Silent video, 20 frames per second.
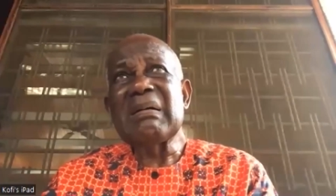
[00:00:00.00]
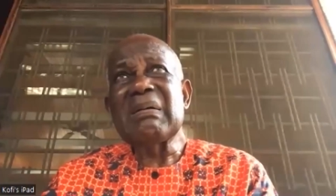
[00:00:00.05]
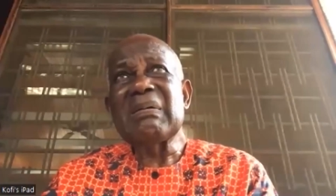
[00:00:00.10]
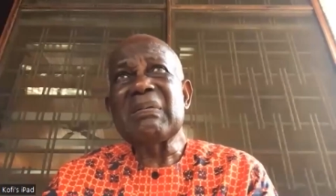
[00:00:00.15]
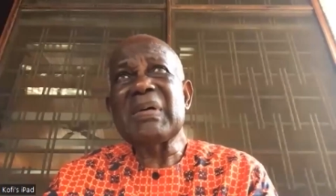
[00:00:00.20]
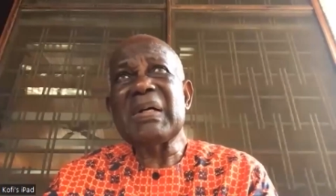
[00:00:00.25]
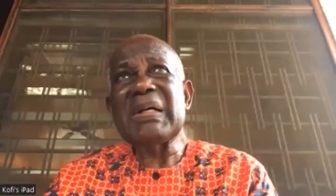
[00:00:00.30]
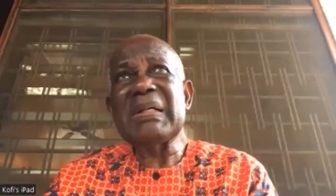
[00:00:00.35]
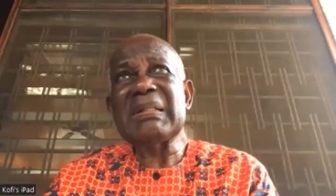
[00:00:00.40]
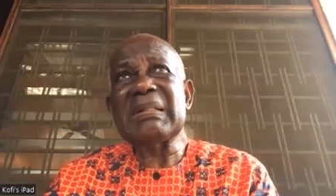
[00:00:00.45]

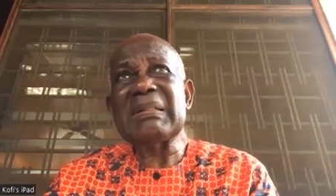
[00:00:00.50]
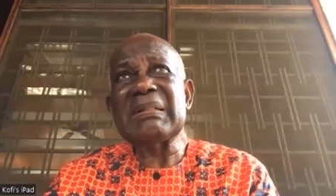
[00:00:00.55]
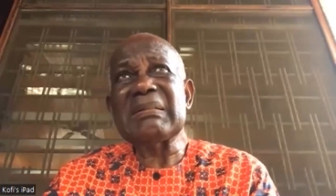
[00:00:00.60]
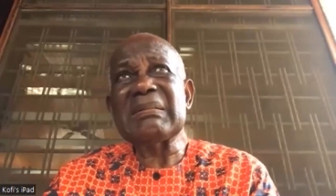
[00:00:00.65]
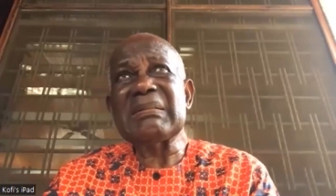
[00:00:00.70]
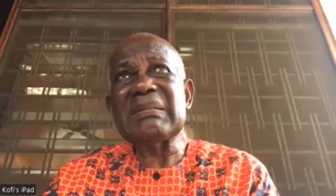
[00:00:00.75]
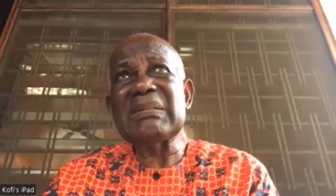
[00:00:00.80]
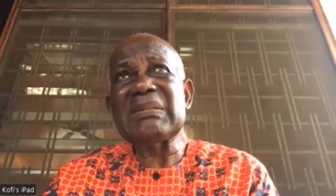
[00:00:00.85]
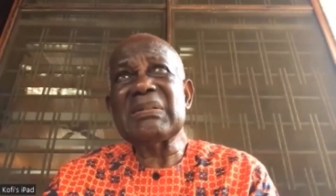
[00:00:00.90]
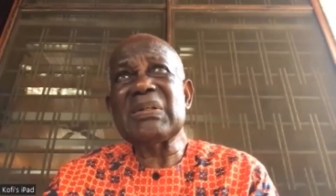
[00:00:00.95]
Well,
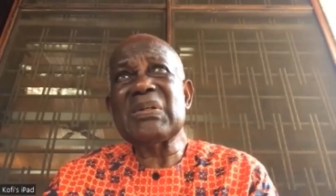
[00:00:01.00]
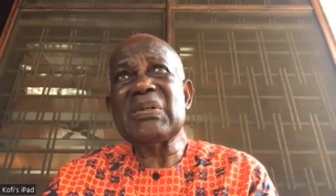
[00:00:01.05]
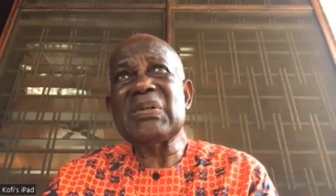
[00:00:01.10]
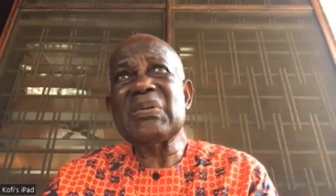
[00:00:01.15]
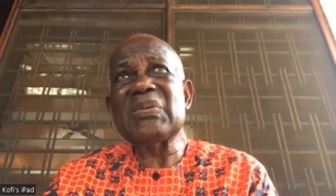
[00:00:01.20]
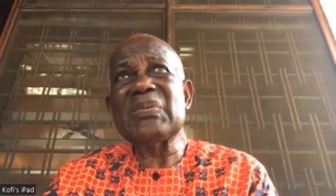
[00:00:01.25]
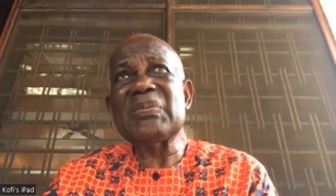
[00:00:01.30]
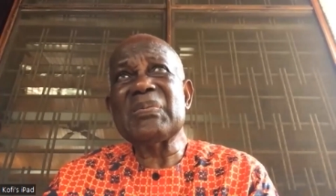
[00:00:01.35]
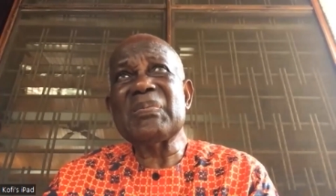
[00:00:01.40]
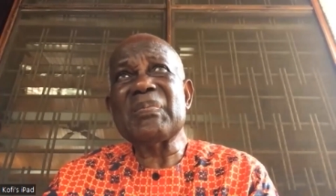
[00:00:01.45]
you
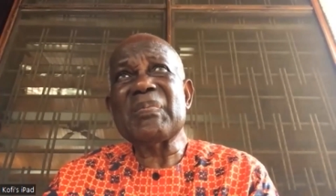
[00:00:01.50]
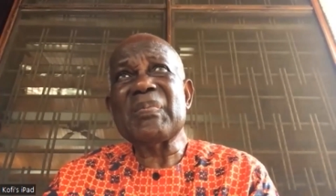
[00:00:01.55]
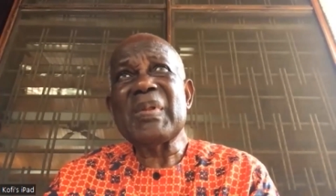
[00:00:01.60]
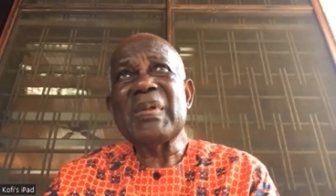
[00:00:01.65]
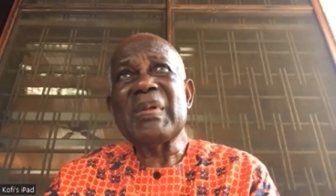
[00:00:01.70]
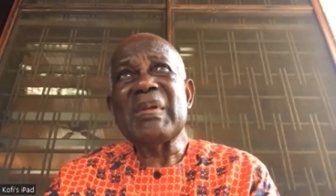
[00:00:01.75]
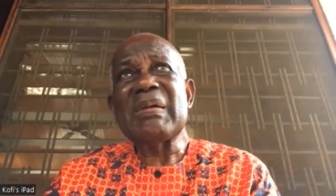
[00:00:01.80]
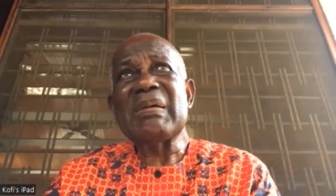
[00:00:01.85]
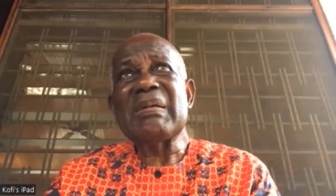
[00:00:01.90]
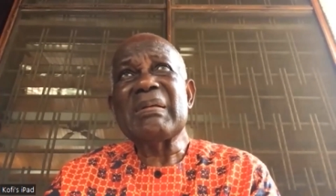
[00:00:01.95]
know,
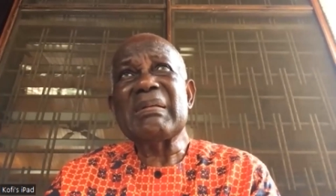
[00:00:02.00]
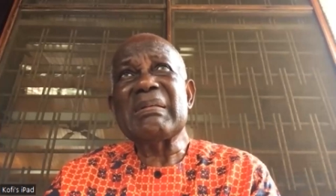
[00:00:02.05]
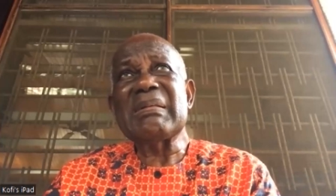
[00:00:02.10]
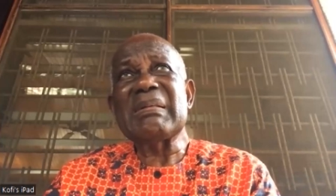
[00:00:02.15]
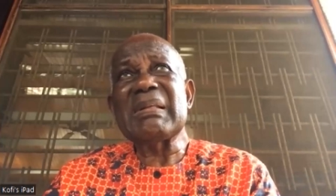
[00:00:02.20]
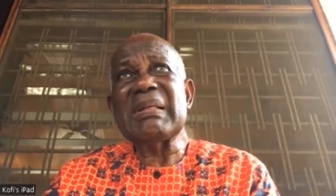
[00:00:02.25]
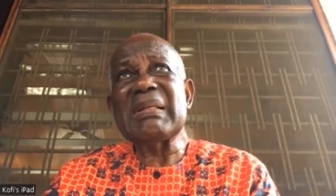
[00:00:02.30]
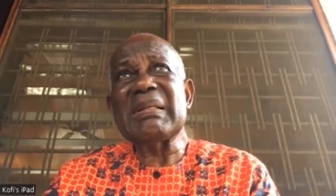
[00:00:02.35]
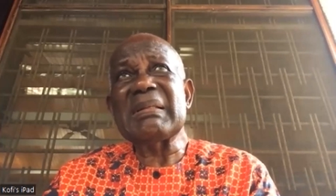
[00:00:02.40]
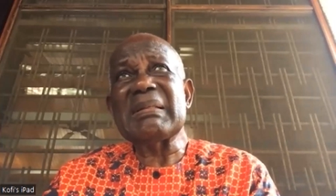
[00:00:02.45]

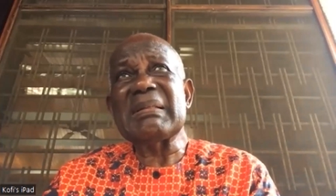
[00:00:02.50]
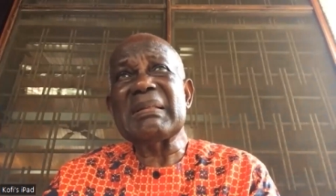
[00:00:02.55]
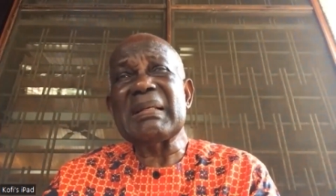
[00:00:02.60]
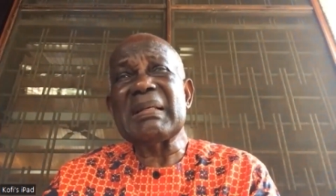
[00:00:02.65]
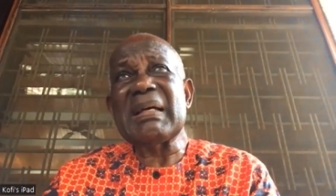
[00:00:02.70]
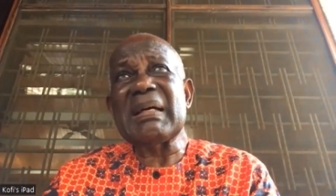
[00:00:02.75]
the the